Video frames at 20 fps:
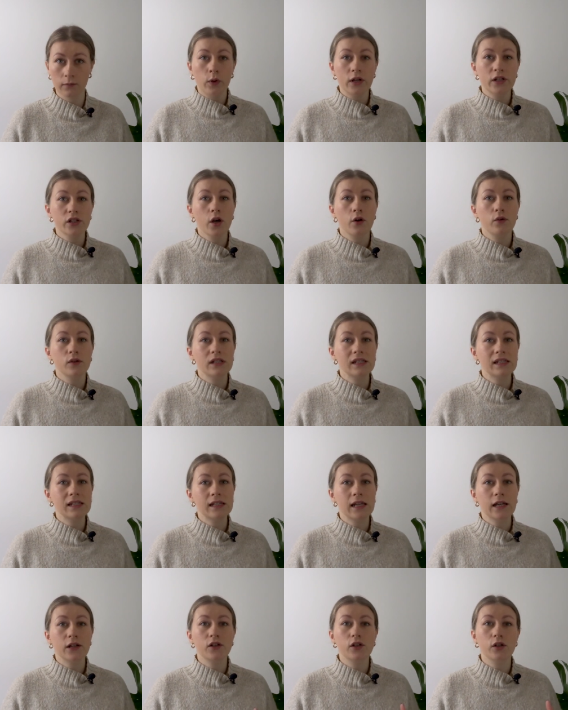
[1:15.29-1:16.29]
We're told to
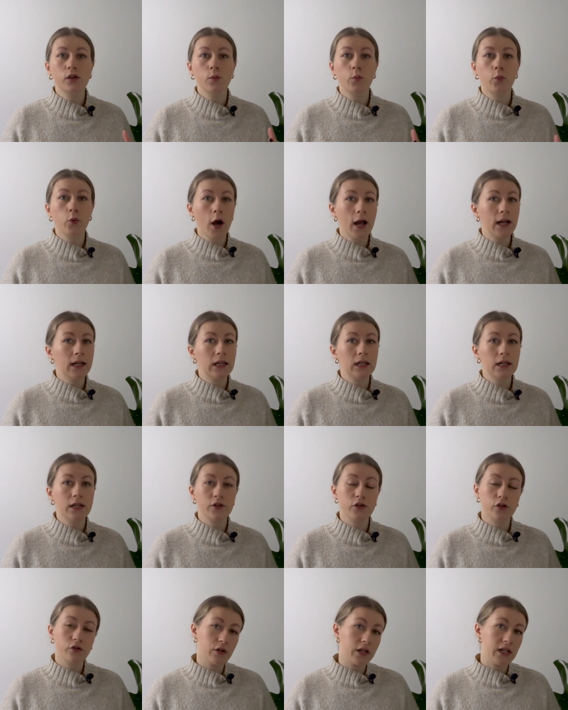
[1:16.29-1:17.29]
stick to brightly lit
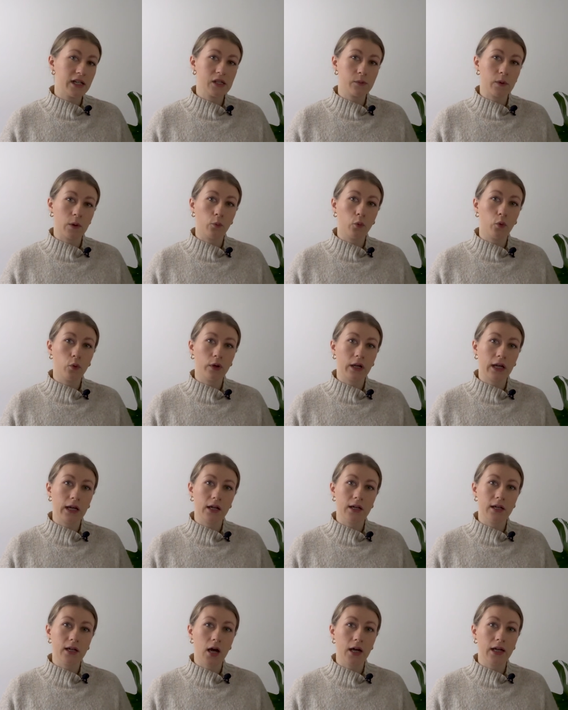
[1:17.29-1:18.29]
streets when walking
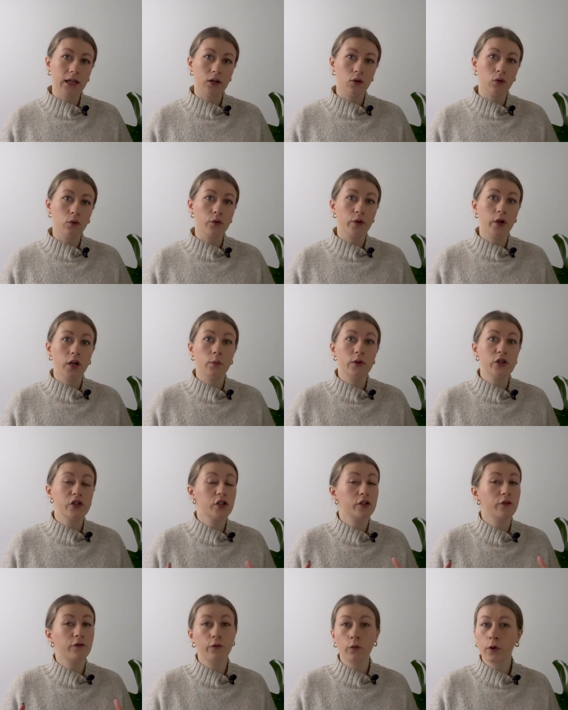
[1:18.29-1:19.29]
at night, although we
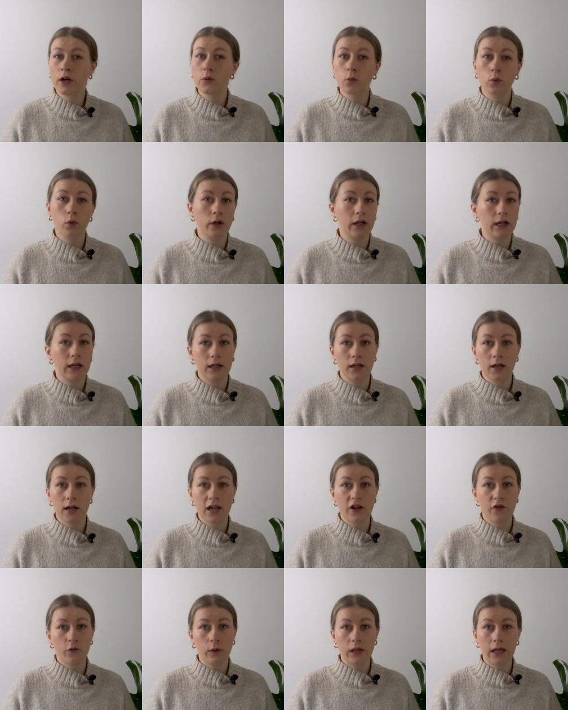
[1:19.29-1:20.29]
should avoid walking at night
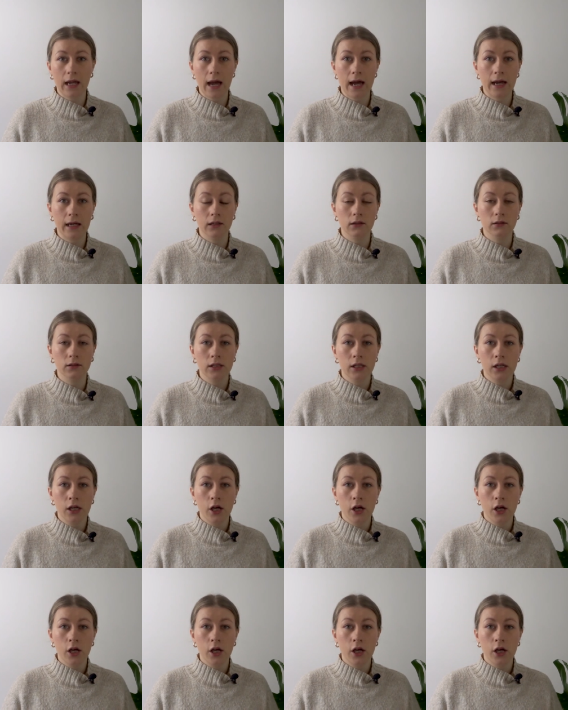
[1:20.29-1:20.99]
if we can.